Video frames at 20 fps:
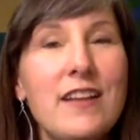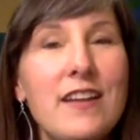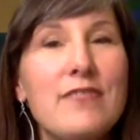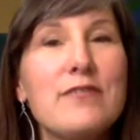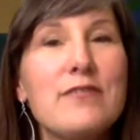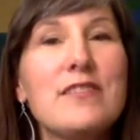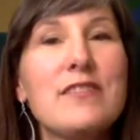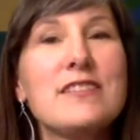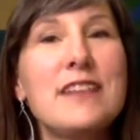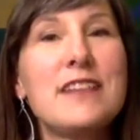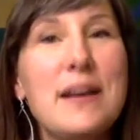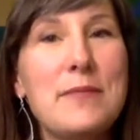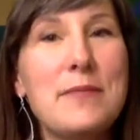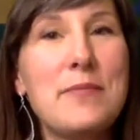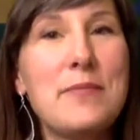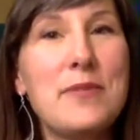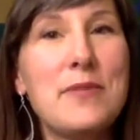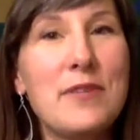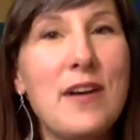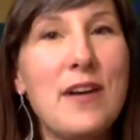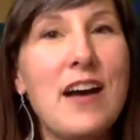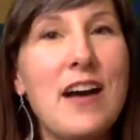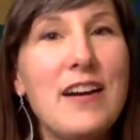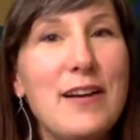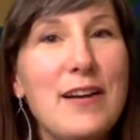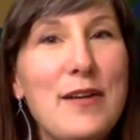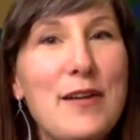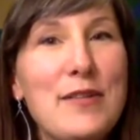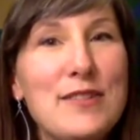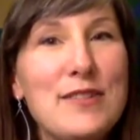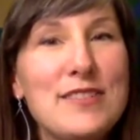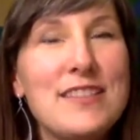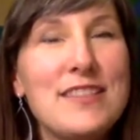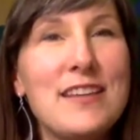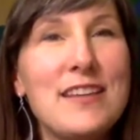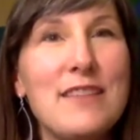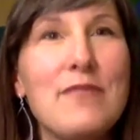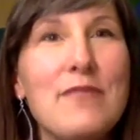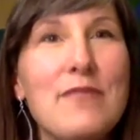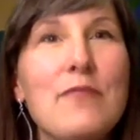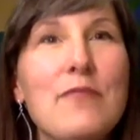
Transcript: For example, I noticed that